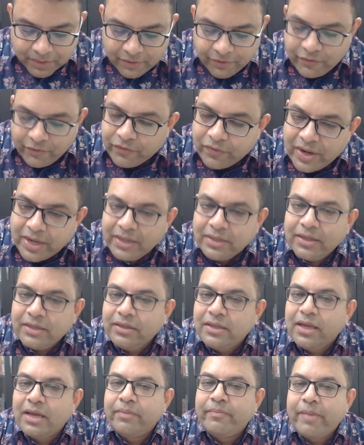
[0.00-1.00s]
If you find
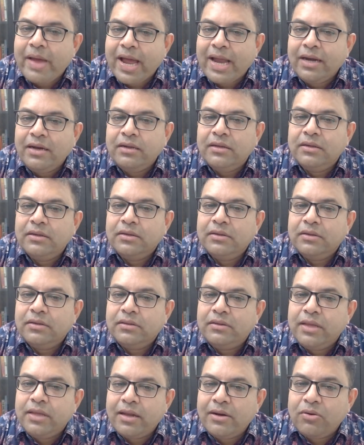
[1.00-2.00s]
that they are bad,
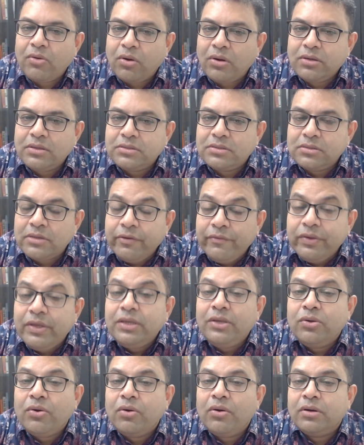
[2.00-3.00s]
they are not
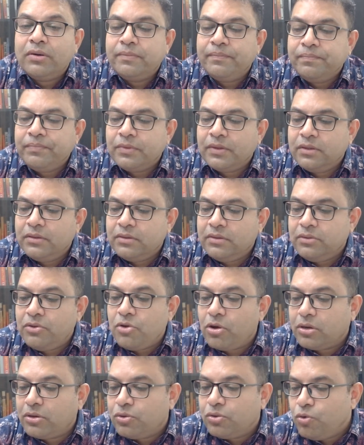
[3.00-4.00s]
serving your
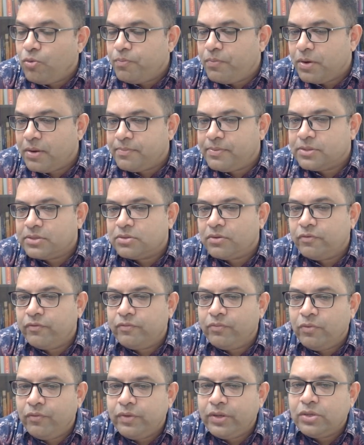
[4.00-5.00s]
true purpose
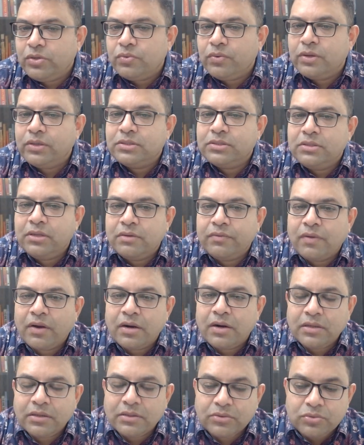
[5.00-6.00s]
of moving towards
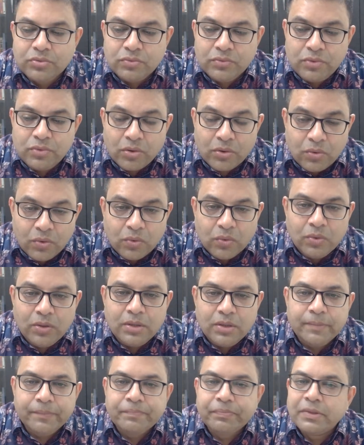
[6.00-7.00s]
nirvana, to your
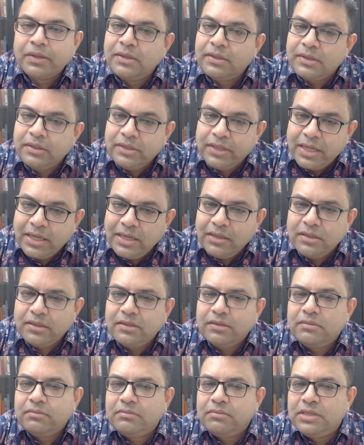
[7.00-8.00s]
goal, then
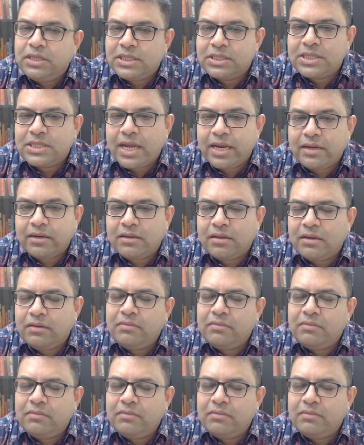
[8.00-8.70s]
decide.